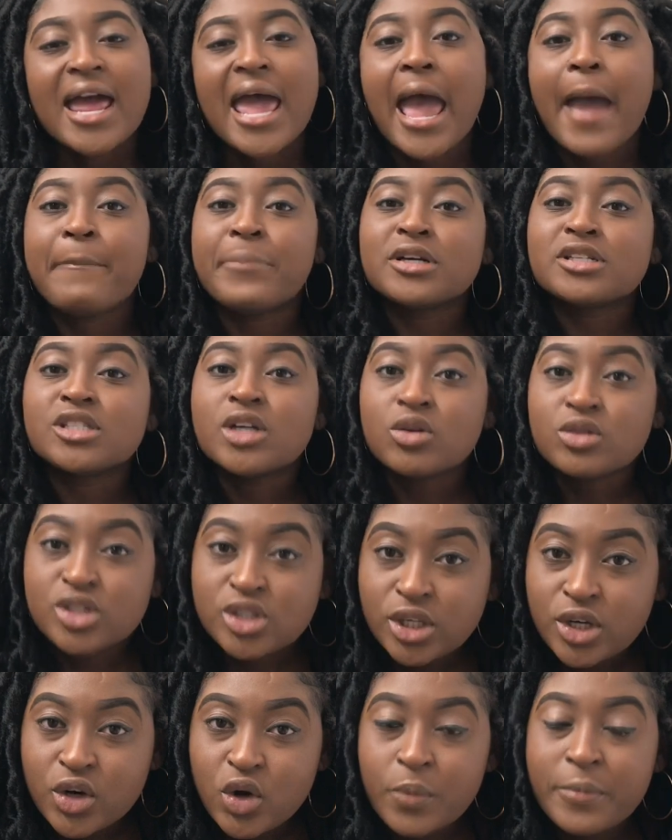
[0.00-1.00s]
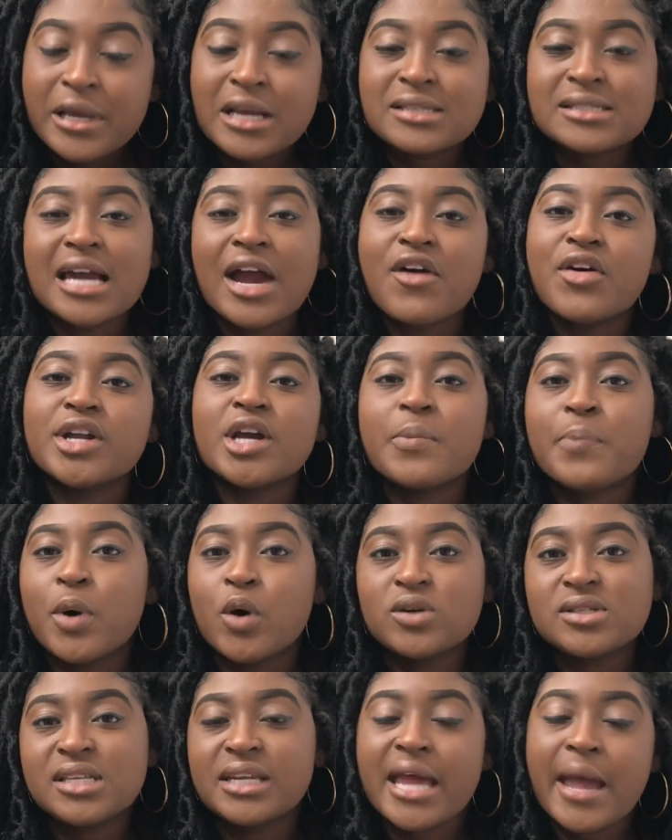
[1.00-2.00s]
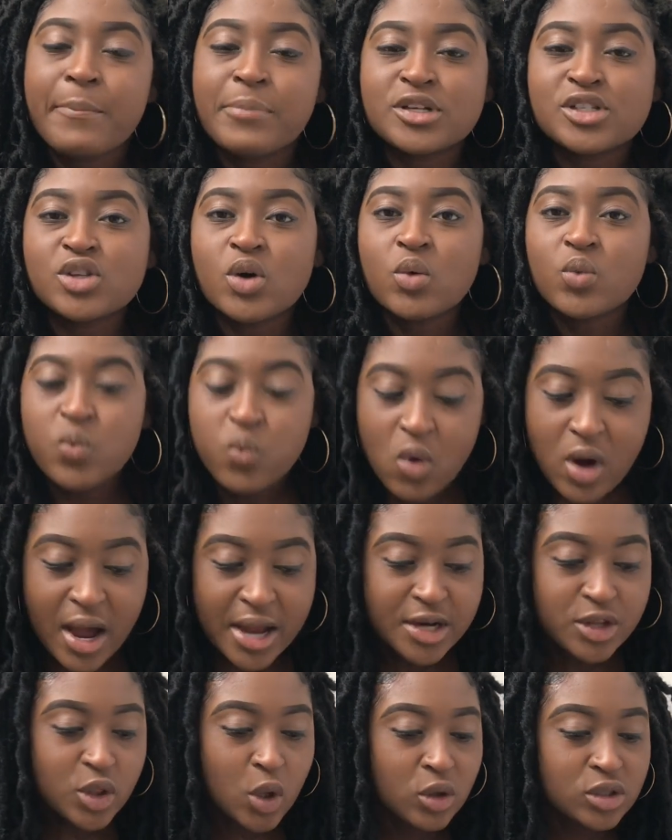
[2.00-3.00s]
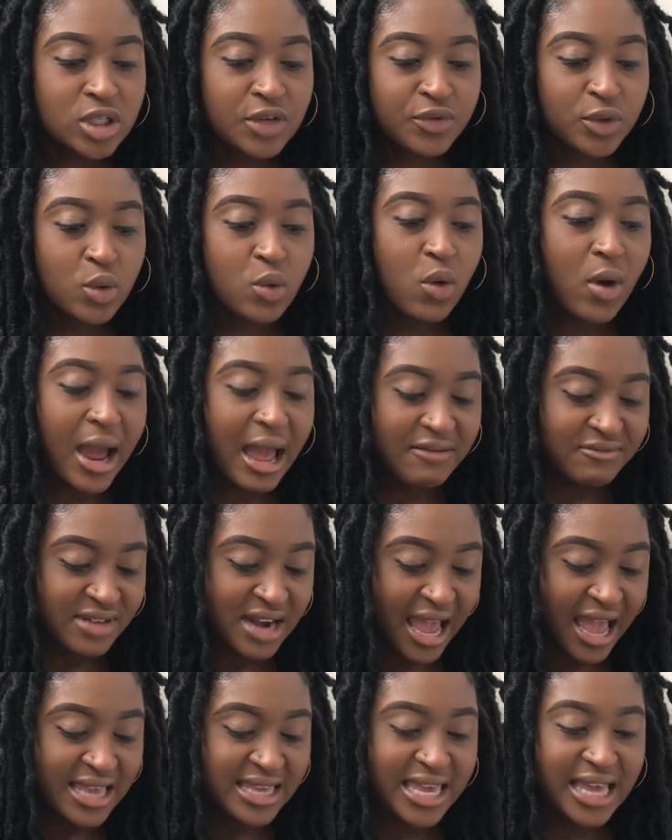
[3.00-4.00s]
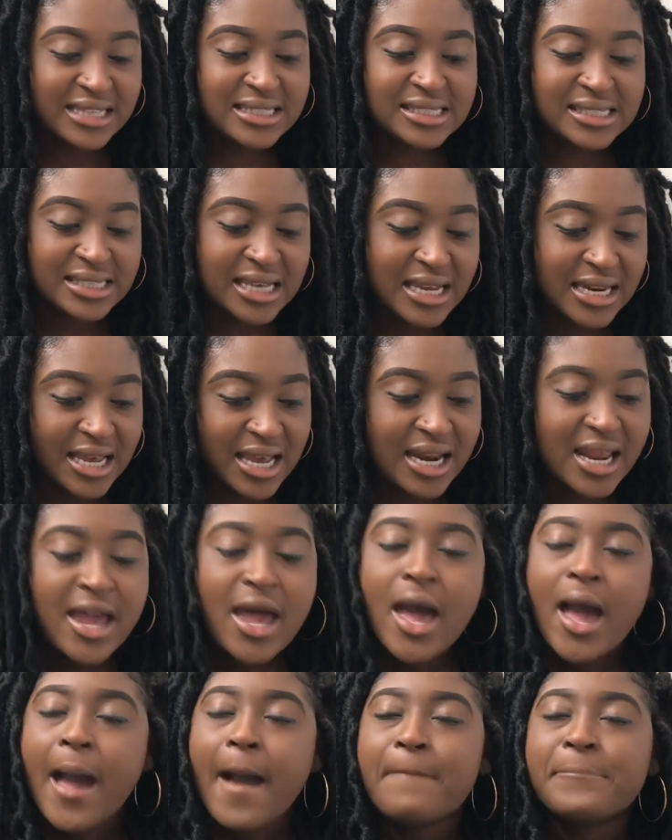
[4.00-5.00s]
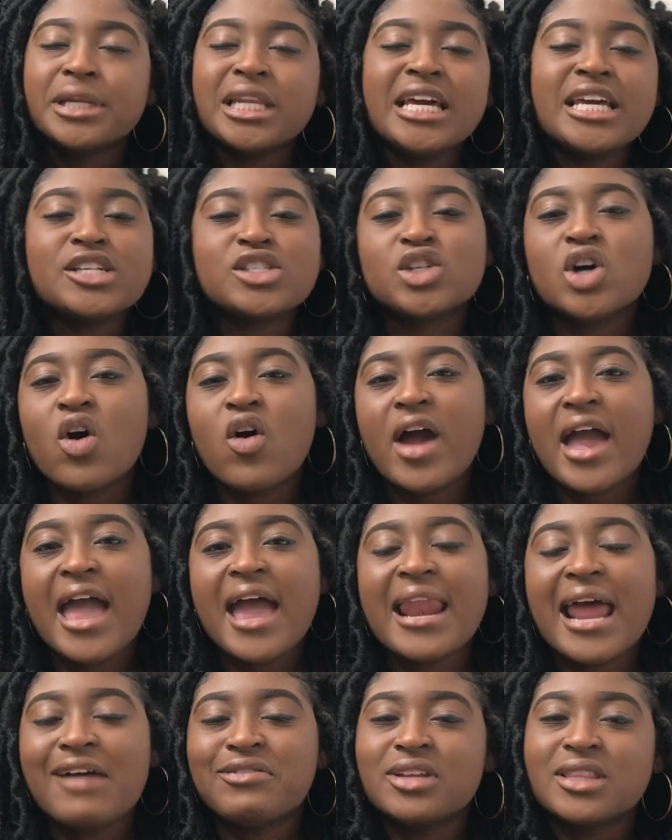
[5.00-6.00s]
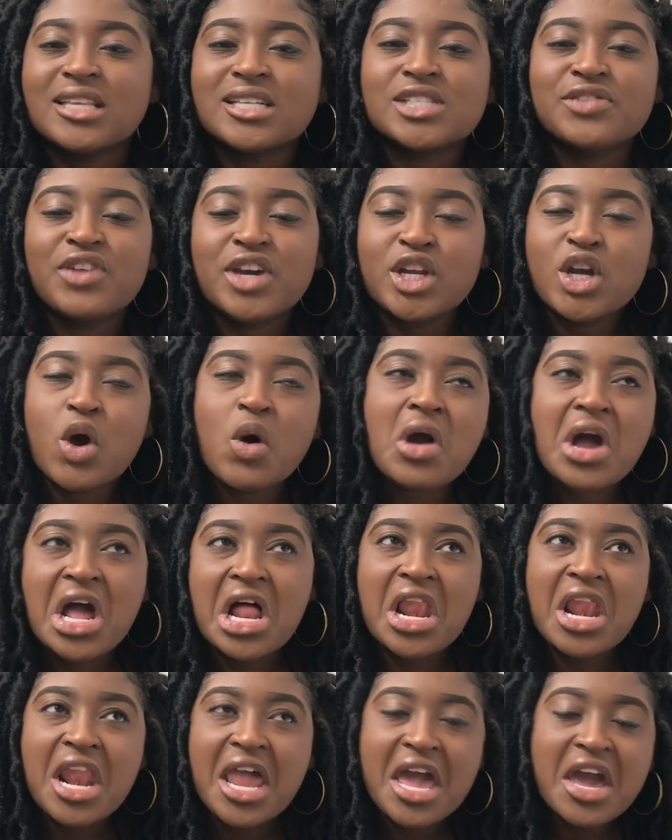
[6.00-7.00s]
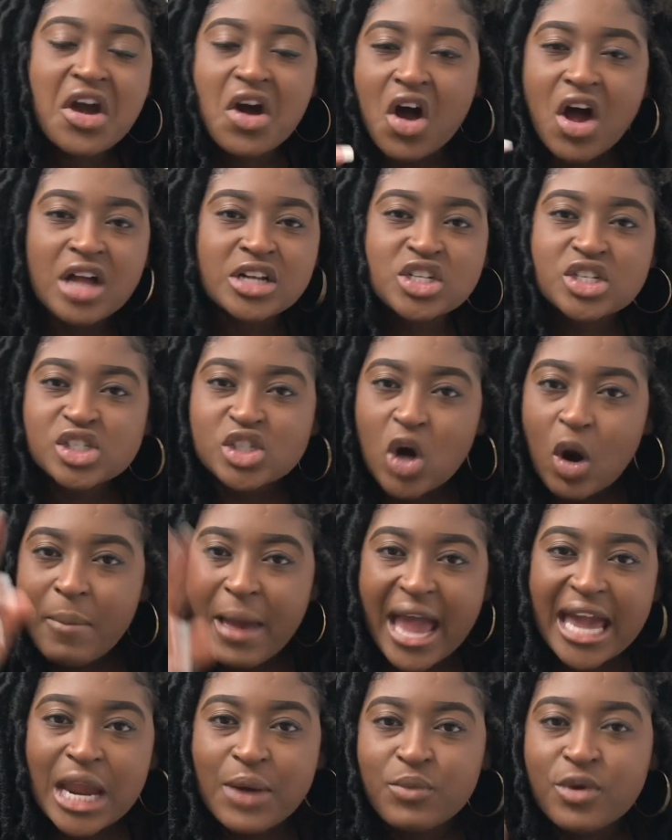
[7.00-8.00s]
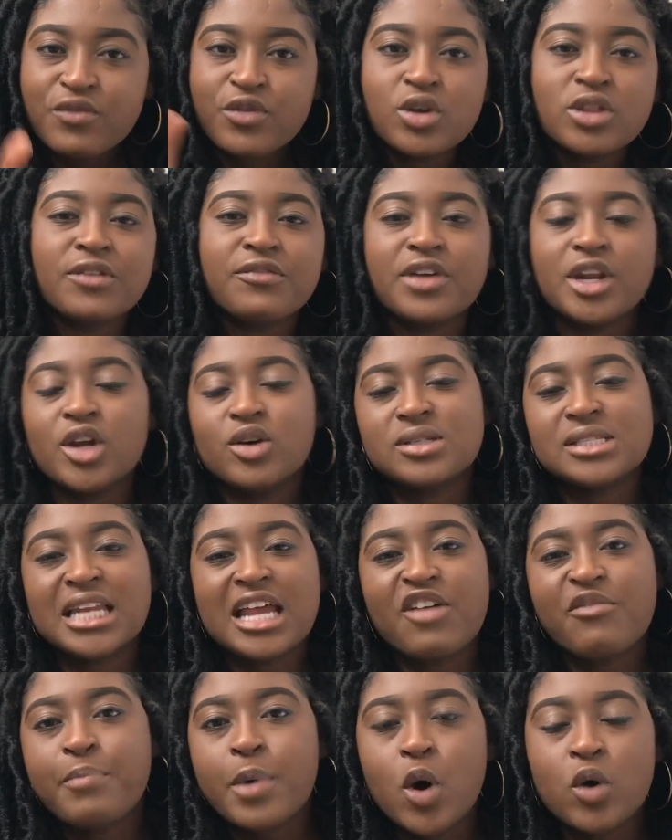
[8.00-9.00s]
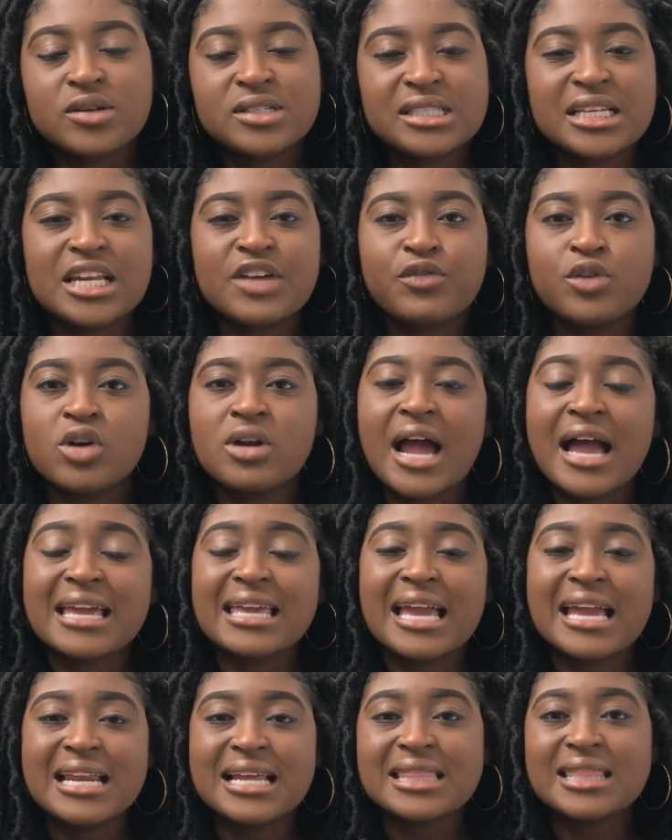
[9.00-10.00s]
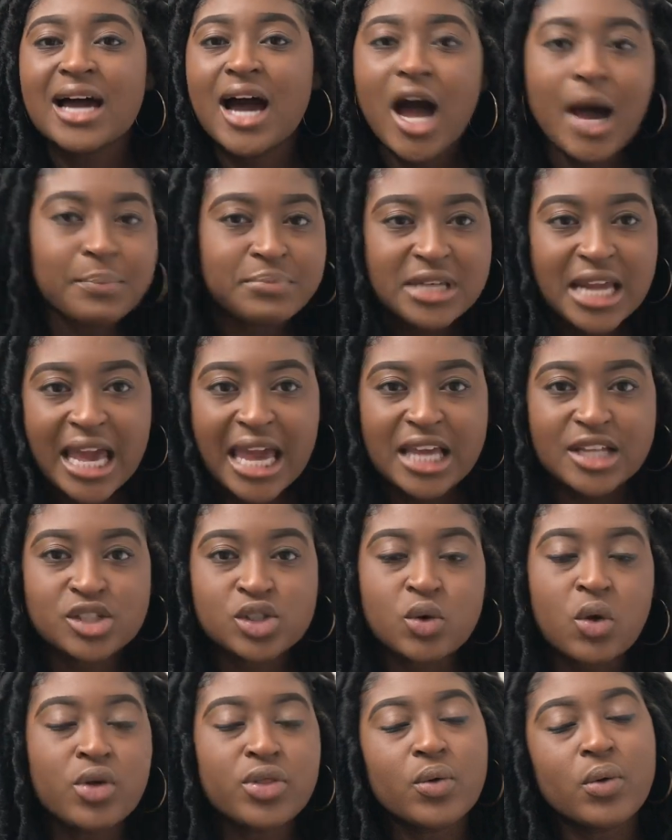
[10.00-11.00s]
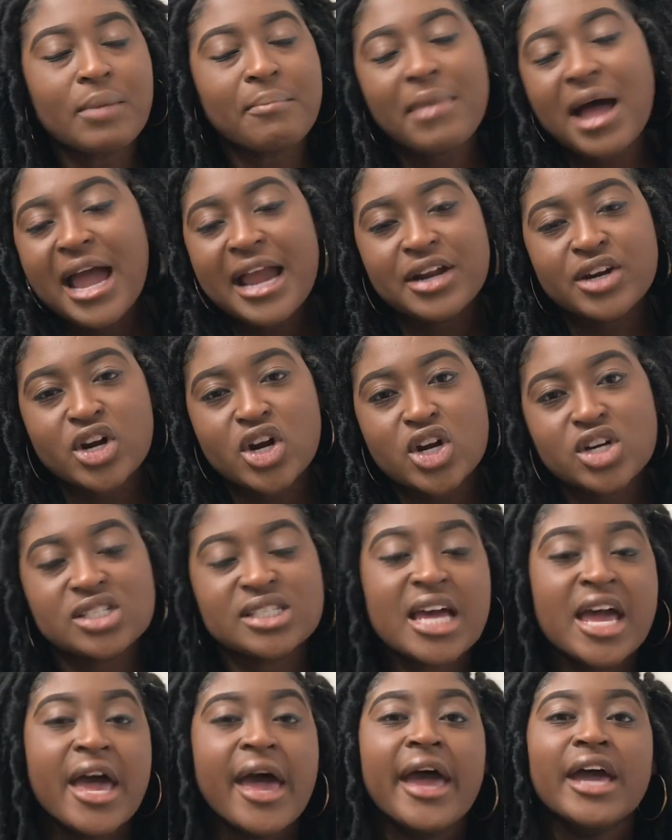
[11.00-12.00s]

Episode 2, because I already posted episode 1. Those of you who have not yet seen it, please go ahead after this video, click on, just go back and review the videos that I've posted if you're not getting the updates or the reminders.